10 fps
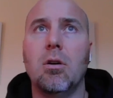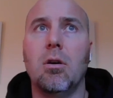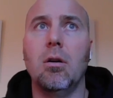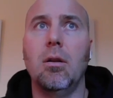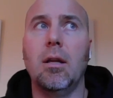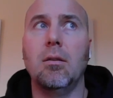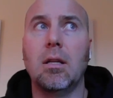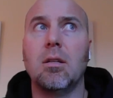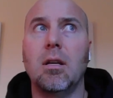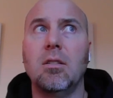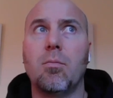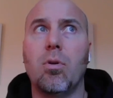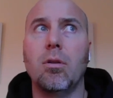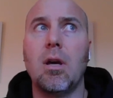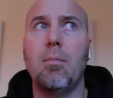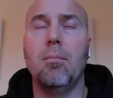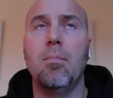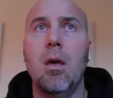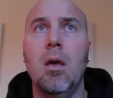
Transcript: card. That's nice for prototyping.